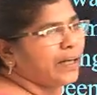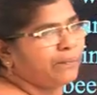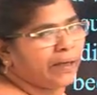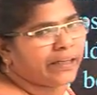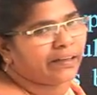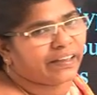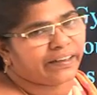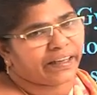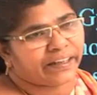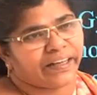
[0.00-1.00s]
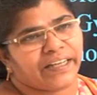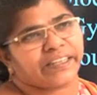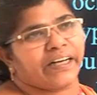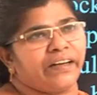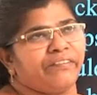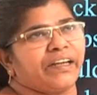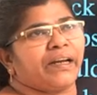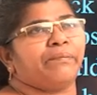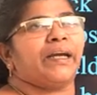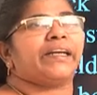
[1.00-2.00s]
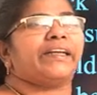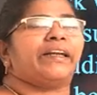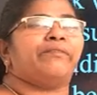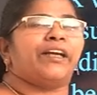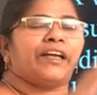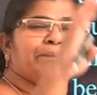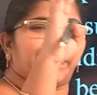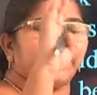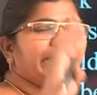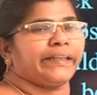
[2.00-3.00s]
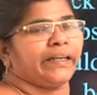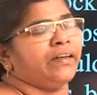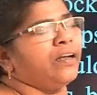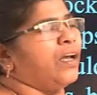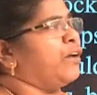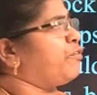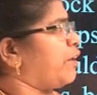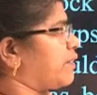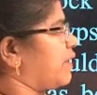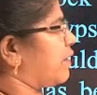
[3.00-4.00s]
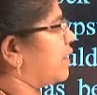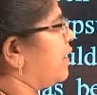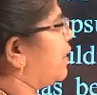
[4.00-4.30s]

can make it the decoration, and we can make it and we can bring it and fix it,